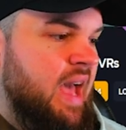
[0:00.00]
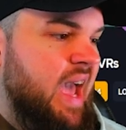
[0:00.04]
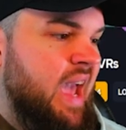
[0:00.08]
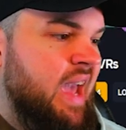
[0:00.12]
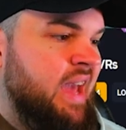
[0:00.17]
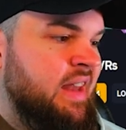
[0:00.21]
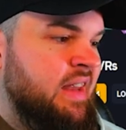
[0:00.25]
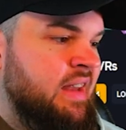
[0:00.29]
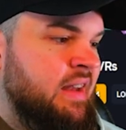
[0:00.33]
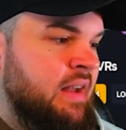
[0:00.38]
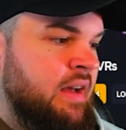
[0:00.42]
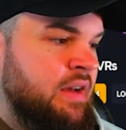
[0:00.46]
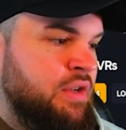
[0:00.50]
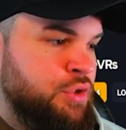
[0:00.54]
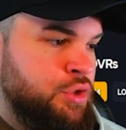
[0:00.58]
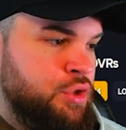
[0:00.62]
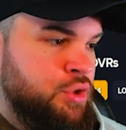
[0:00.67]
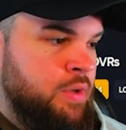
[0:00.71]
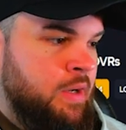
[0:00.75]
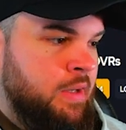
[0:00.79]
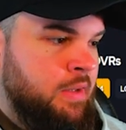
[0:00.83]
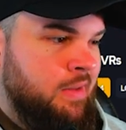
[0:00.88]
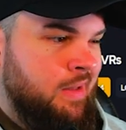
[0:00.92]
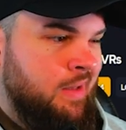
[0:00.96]
89
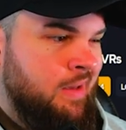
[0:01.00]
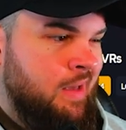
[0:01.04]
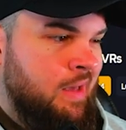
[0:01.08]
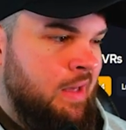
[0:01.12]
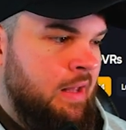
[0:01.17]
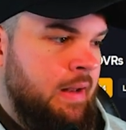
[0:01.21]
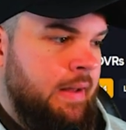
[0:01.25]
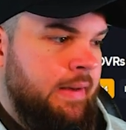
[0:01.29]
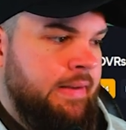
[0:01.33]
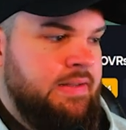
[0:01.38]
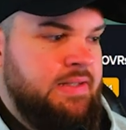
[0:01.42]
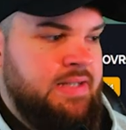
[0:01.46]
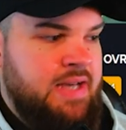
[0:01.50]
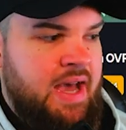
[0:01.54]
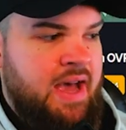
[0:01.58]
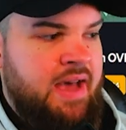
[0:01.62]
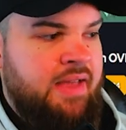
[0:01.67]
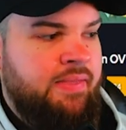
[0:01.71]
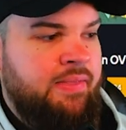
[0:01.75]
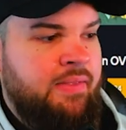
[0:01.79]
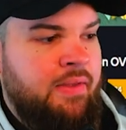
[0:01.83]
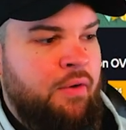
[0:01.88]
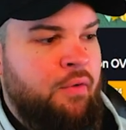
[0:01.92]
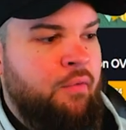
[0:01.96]
strength, again, a
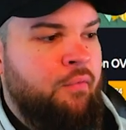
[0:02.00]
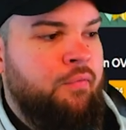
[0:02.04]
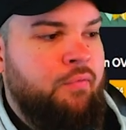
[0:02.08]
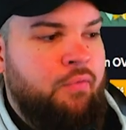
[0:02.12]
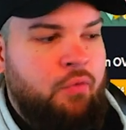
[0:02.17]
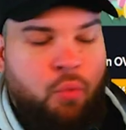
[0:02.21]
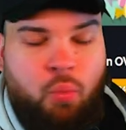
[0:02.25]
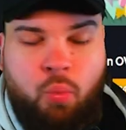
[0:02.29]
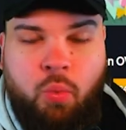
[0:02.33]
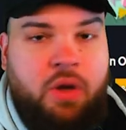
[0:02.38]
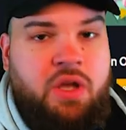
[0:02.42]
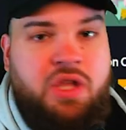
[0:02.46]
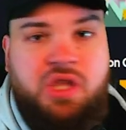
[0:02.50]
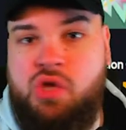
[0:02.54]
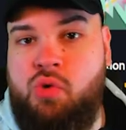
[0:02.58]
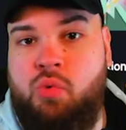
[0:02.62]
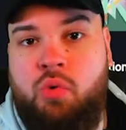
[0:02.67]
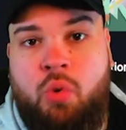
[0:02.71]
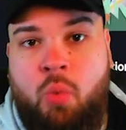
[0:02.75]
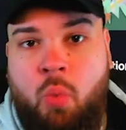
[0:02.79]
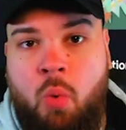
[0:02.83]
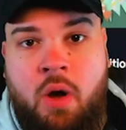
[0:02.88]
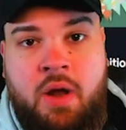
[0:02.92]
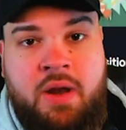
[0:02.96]
tad low for what you
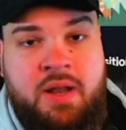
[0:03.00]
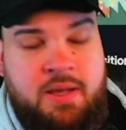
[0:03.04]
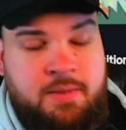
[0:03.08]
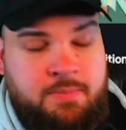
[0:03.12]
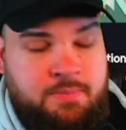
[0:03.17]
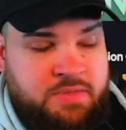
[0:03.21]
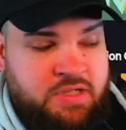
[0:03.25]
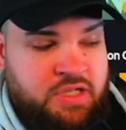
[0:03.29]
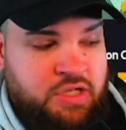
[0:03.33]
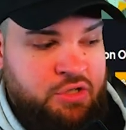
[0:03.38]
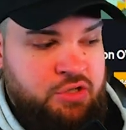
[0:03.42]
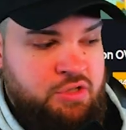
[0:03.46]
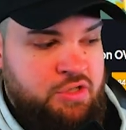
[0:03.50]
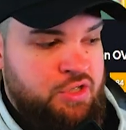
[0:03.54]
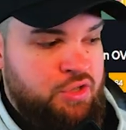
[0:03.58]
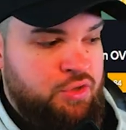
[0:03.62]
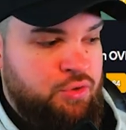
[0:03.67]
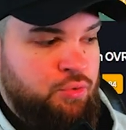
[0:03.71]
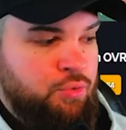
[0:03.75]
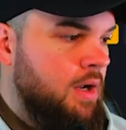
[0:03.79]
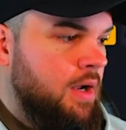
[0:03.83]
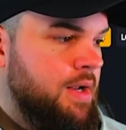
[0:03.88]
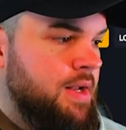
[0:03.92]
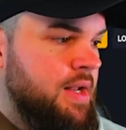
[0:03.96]
would want him to
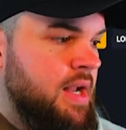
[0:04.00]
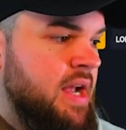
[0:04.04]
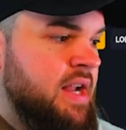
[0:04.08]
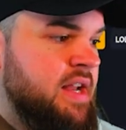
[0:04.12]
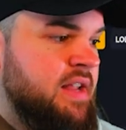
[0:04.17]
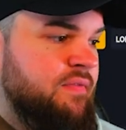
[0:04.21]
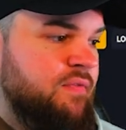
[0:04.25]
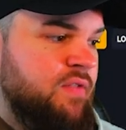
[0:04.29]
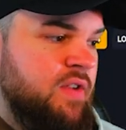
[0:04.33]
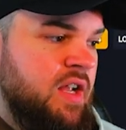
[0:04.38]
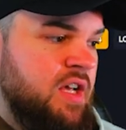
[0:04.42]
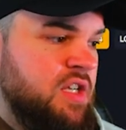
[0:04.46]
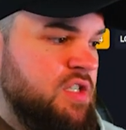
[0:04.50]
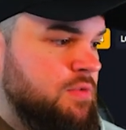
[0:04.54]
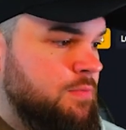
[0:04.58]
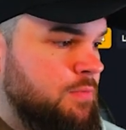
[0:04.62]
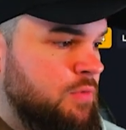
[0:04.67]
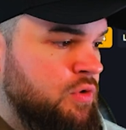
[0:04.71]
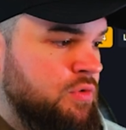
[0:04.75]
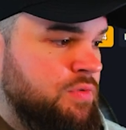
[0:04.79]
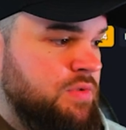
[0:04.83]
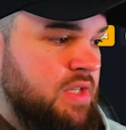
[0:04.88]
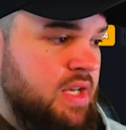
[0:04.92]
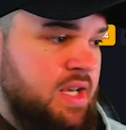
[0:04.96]
do. 90 finesse
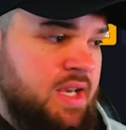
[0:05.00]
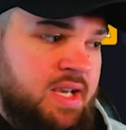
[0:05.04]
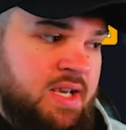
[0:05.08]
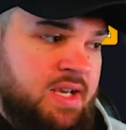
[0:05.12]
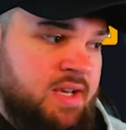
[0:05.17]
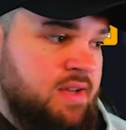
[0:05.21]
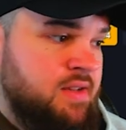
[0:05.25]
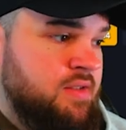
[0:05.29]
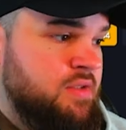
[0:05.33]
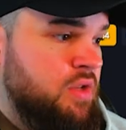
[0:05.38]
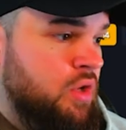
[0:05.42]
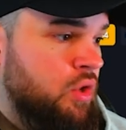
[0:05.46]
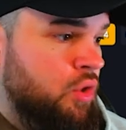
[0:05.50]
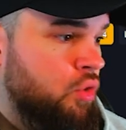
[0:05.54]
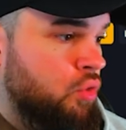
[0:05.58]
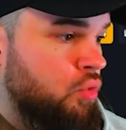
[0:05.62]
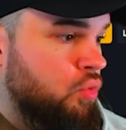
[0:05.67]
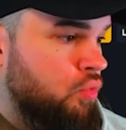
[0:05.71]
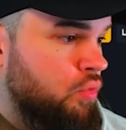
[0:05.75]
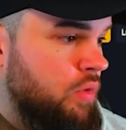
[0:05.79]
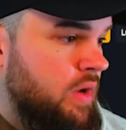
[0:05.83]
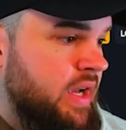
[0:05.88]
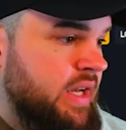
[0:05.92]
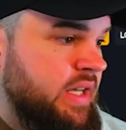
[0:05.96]
moves is
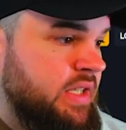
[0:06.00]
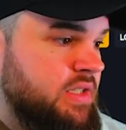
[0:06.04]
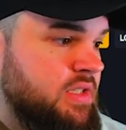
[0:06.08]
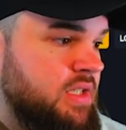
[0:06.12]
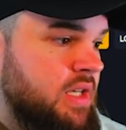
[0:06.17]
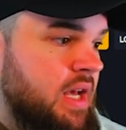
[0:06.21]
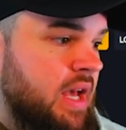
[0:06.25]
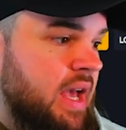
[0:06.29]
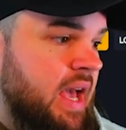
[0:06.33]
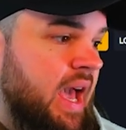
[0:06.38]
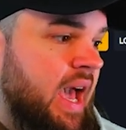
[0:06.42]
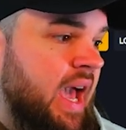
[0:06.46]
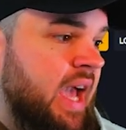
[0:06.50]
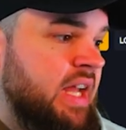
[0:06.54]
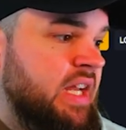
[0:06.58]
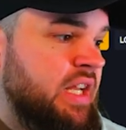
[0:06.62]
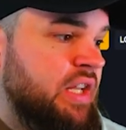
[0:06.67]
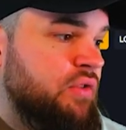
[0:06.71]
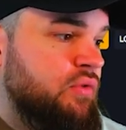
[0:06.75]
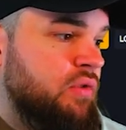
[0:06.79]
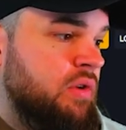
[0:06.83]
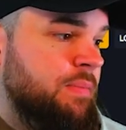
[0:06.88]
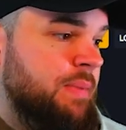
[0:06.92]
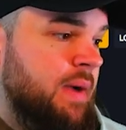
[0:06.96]
great.
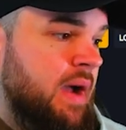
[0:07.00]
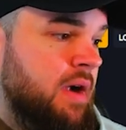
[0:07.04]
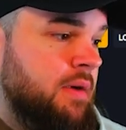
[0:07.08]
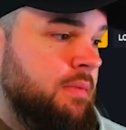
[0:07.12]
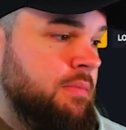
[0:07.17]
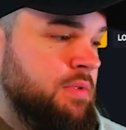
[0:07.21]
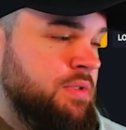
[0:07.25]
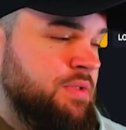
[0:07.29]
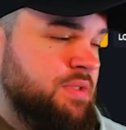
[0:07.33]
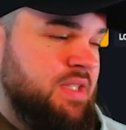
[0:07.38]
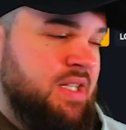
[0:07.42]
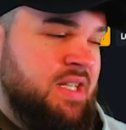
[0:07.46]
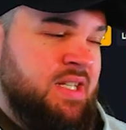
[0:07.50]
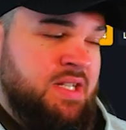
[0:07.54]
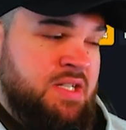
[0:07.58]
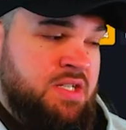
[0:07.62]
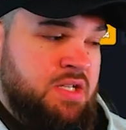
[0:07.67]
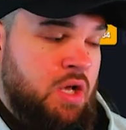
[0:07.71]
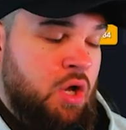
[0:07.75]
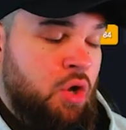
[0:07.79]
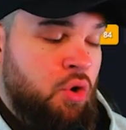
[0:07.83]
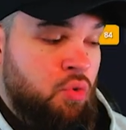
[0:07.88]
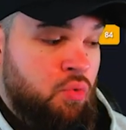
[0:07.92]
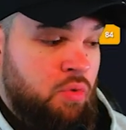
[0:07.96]
83 power moves
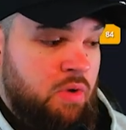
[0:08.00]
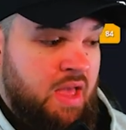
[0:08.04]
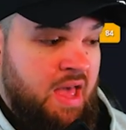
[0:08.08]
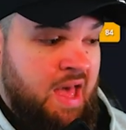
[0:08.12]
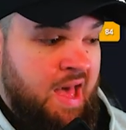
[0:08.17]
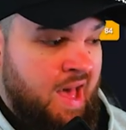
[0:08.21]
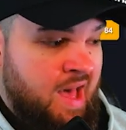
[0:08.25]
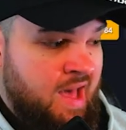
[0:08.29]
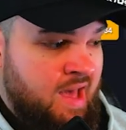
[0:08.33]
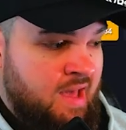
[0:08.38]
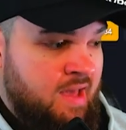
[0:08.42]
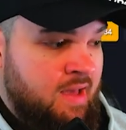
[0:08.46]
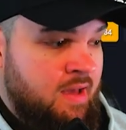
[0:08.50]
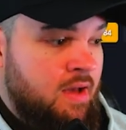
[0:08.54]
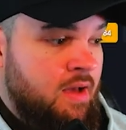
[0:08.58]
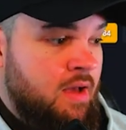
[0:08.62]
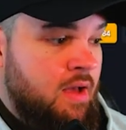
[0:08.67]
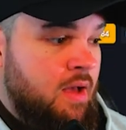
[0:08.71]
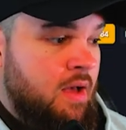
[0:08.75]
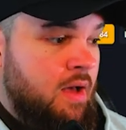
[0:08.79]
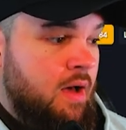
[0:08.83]
is okay.